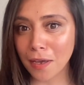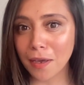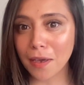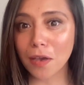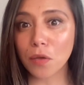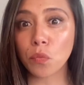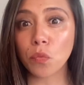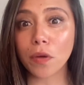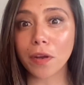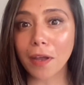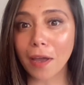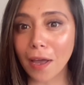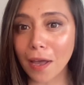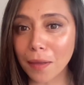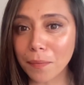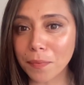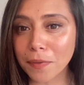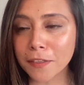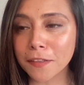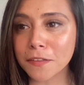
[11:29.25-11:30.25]
And what
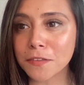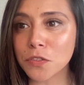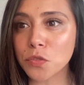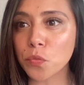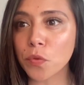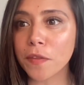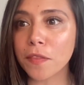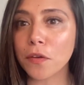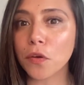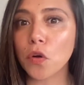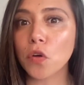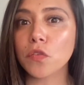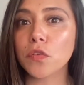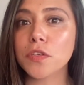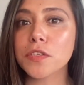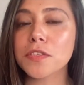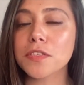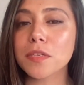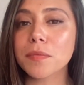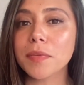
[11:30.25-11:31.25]
happens when they're
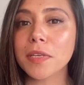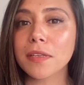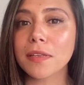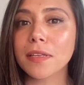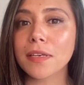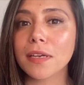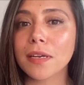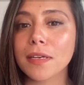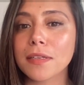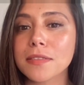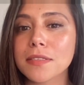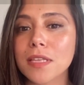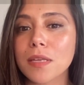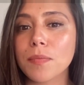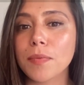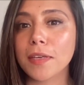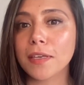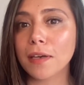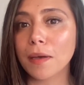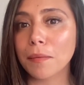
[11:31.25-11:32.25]
overstimulated is they
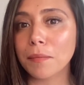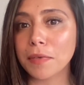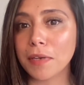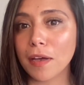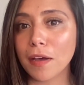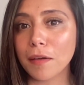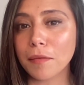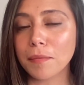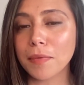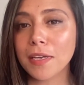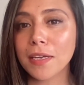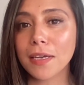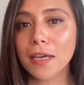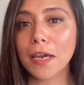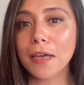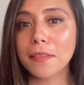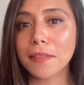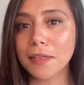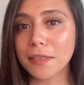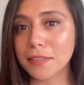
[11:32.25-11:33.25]
become numb
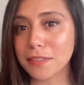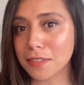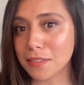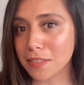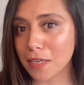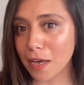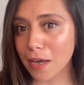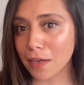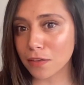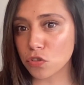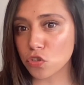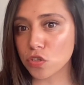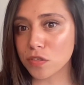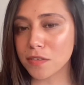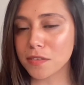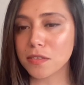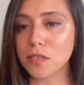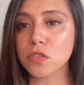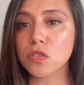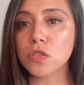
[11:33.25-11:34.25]
and they detach.
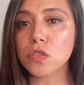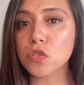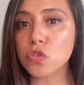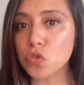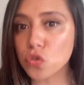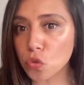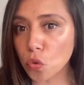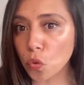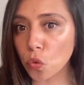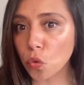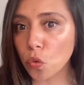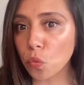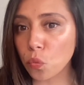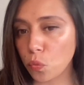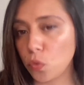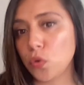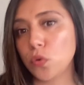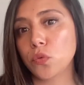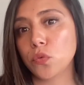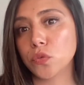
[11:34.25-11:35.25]
This is the soul
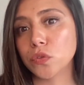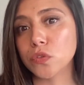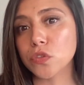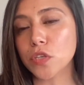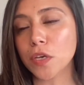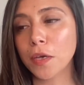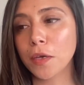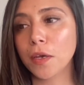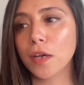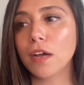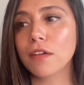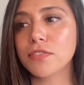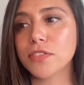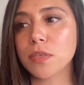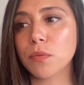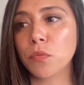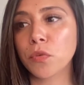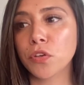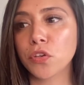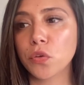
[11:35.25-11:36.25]
wound of
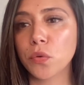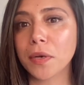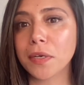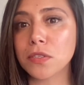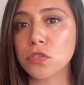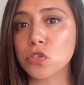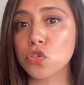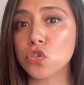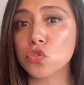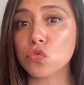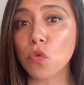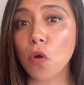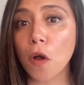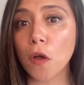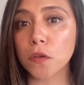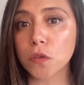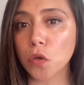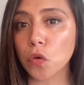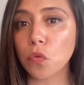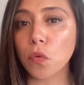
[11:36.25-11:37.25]
someone who has
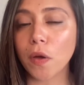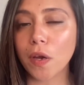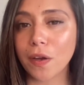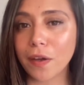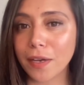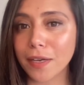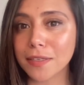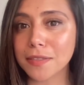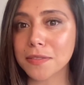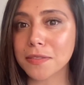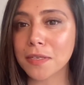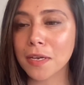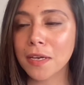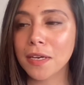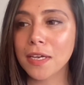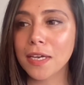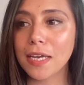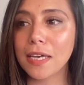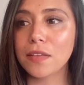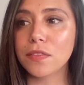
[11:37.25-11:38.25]
strong Aquarius
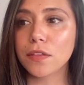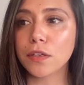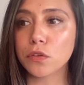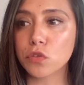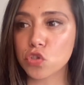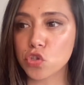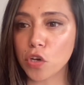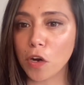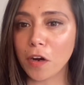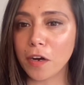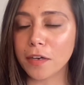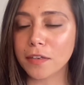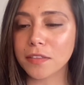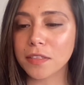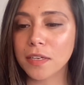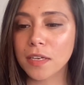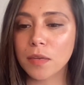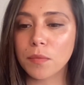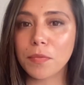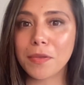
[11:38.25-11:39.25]
in their chart,
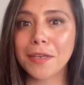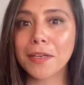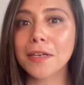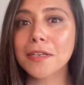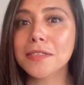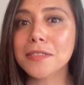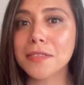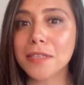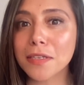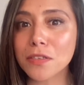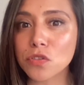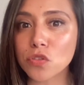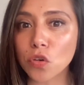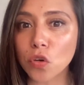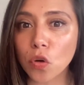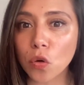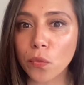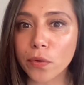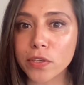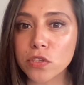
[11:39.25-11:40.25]
because things are
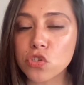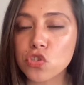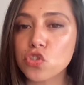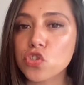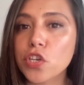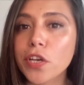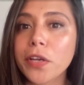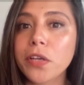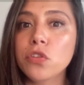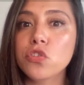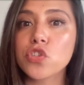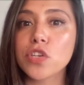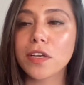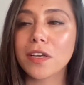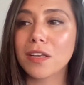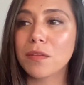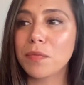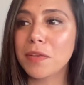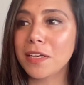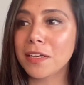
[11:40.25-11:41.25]
always changing,
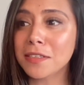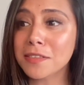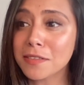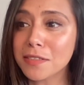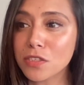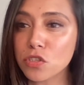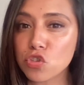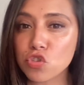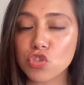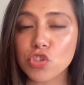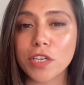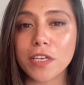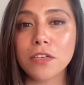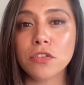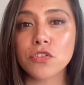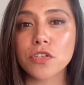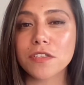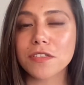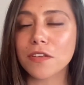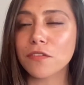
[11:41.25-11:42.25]
and because these
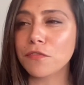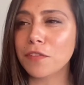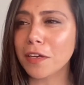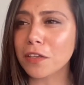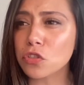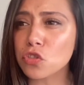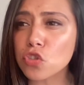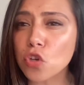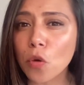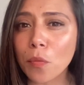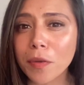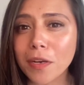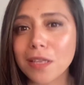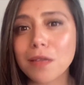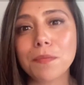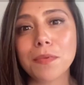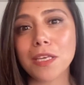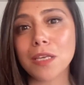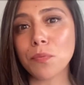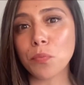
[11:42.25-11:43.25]
changes affect so many
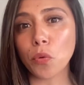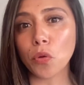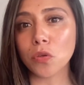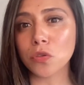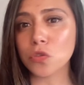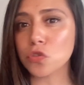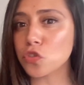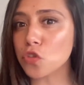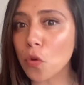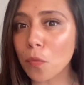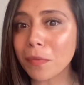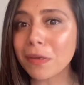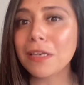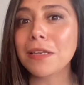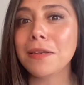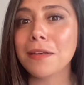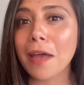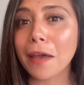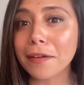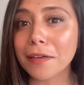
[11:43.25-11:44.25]
people in so many
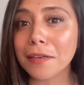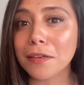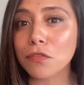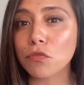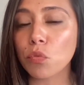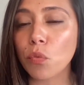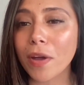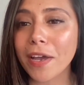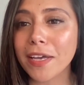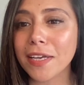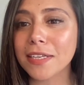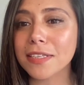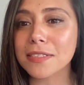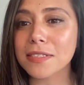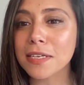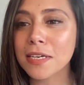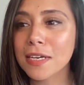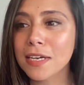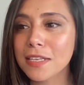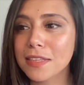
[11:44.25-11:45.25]
negative ways
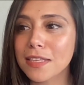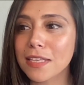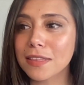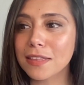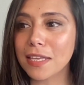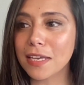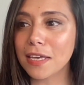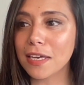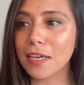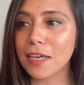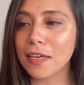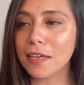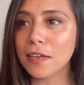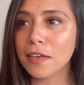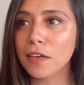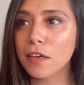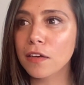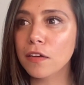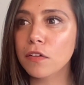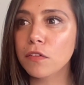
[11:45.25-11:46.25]
that they
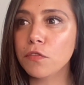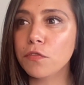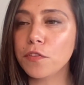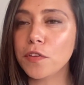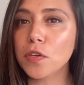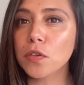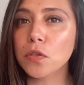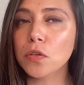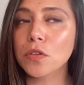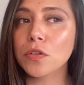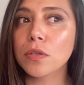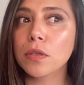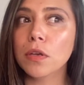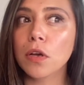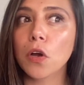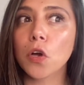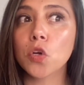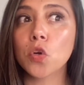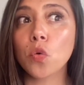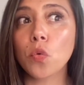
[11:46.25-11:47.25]
feel
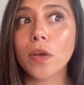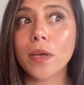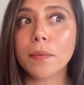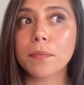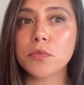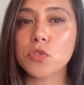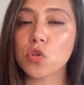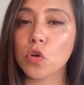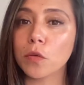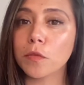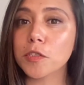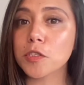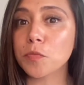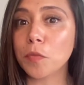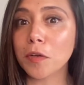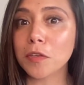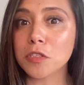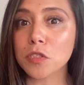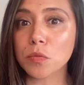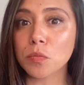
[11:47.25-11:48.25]
equipped or
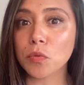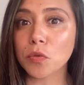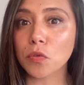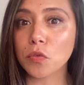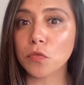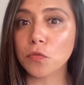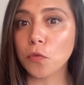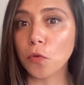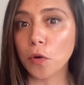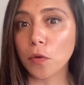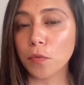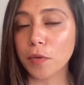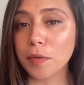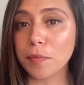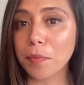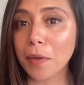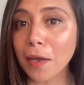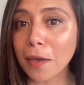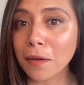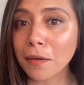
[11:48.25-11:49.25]
responsible for
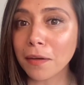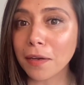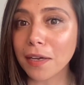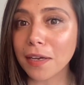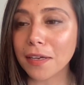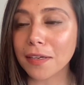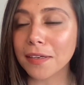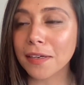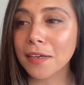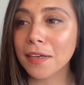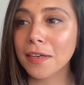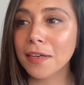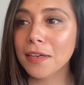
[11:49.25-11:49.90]
repairing.